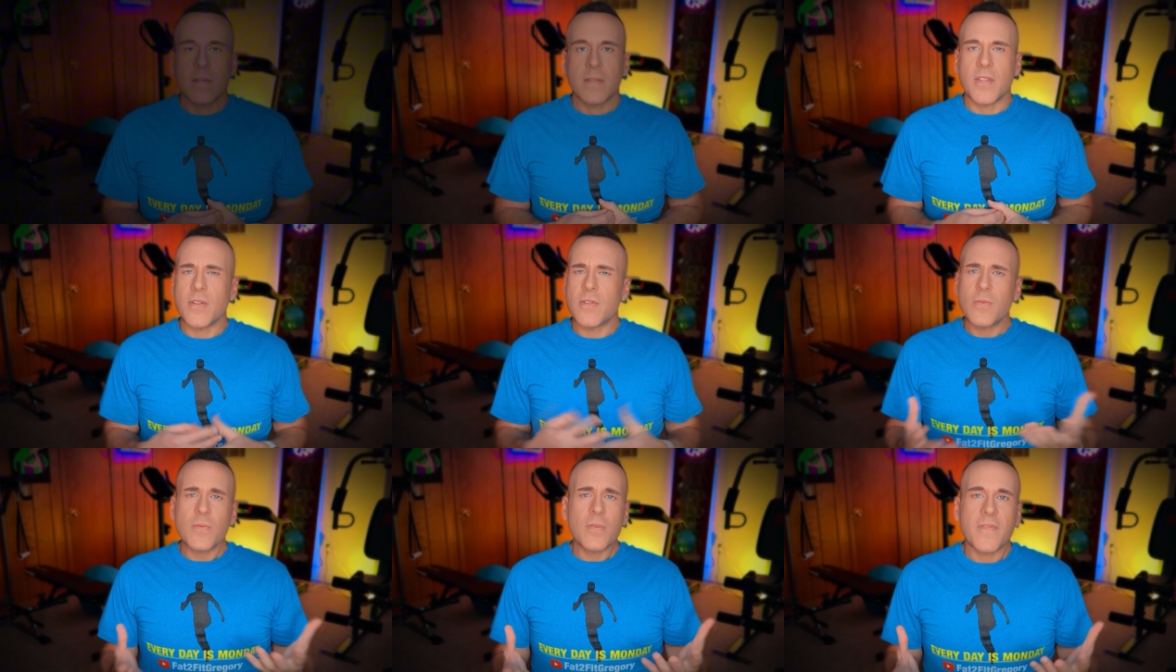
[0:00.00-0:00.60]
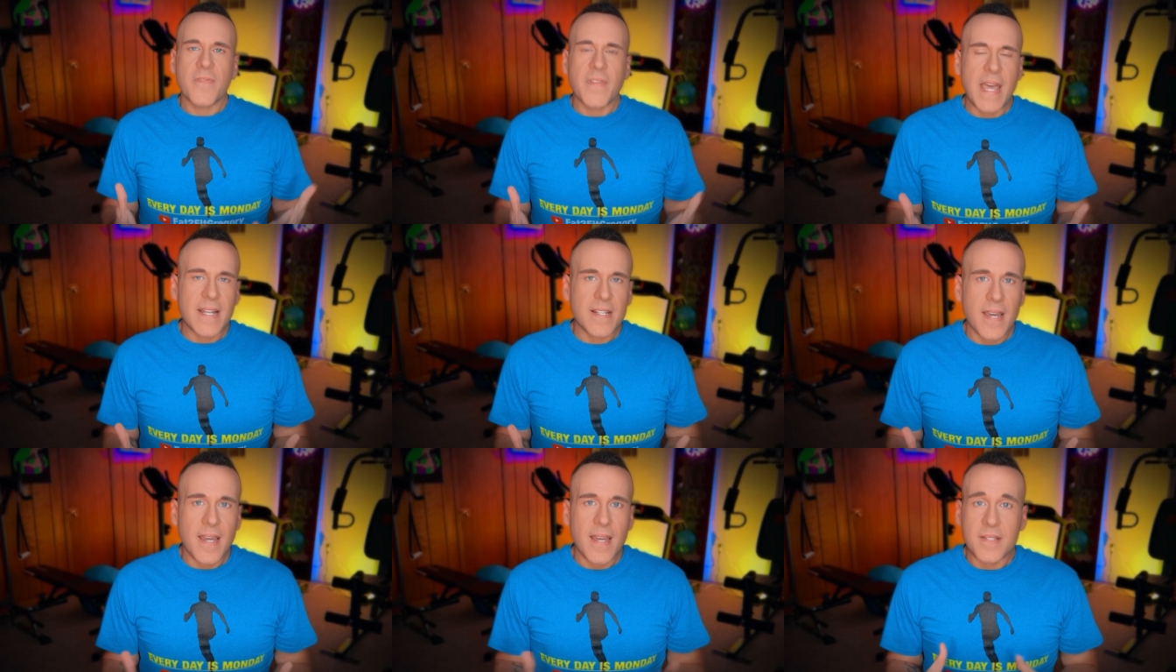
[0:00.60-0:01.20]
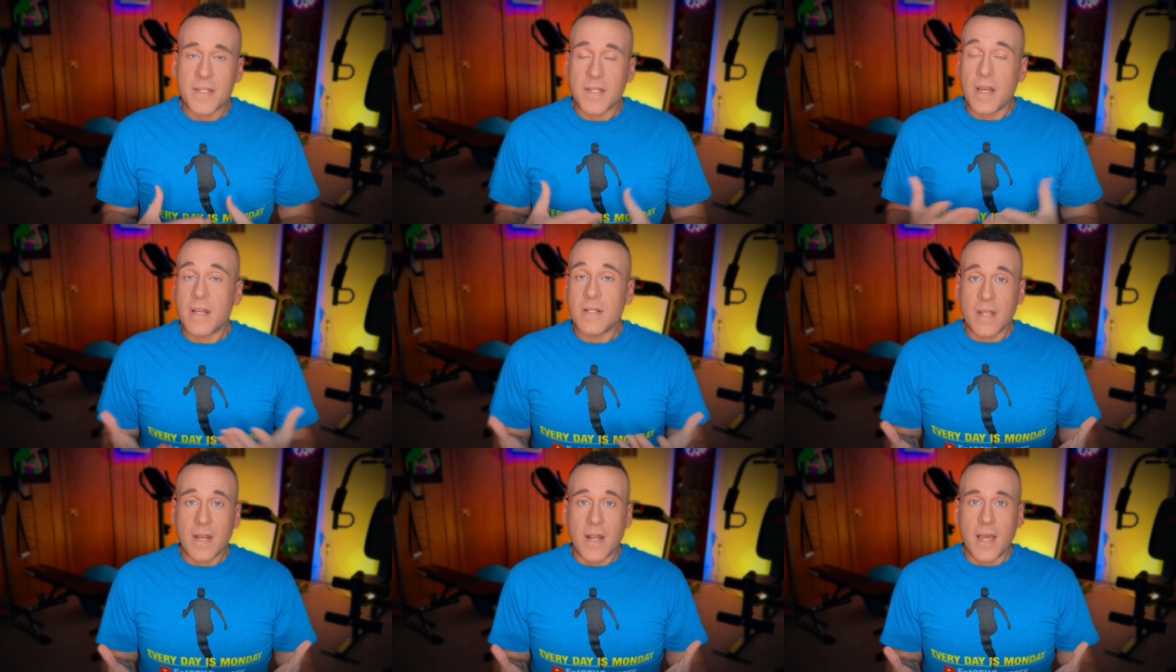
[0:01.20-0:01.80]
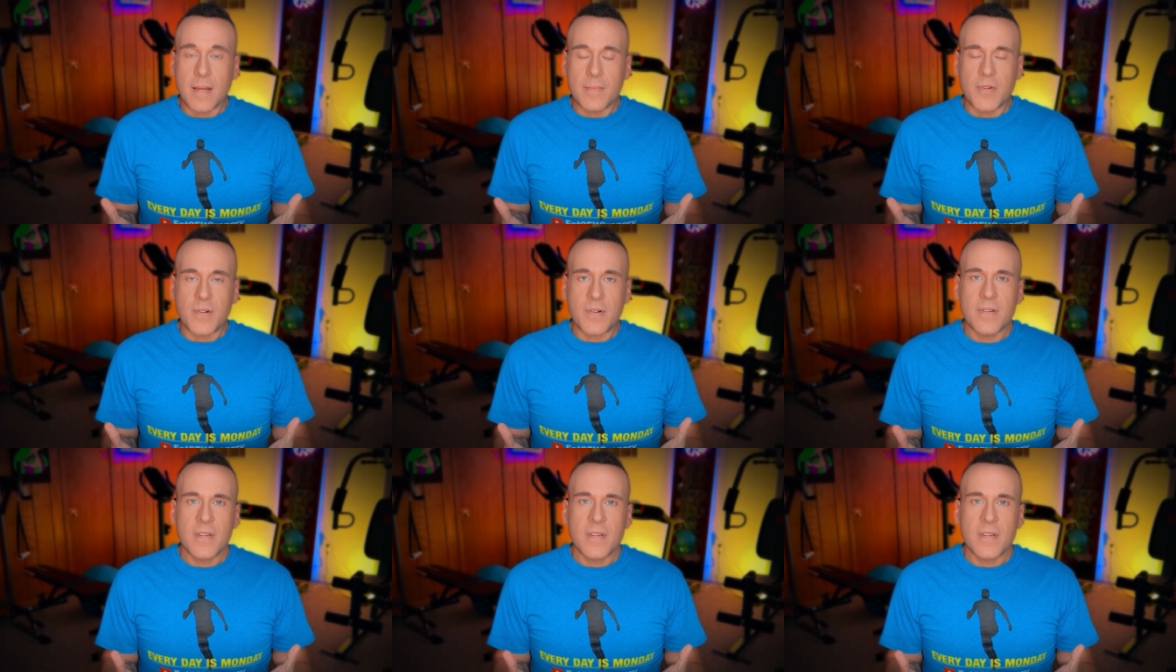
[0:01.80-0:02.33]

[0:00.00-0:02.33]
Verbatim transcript: The allure of fad diets is undeniable.